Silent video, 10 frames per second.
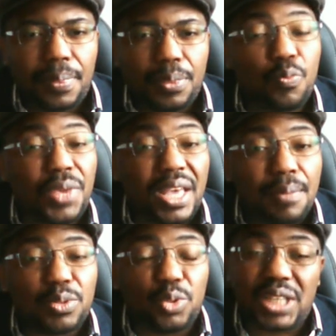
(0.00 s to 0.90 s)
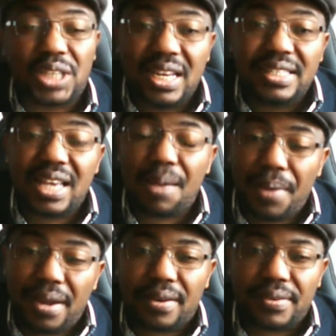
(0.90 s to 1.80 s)
to be able to challenge their
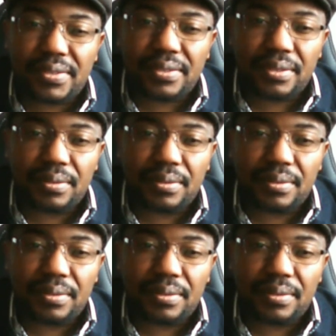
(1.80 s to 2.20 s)
parents.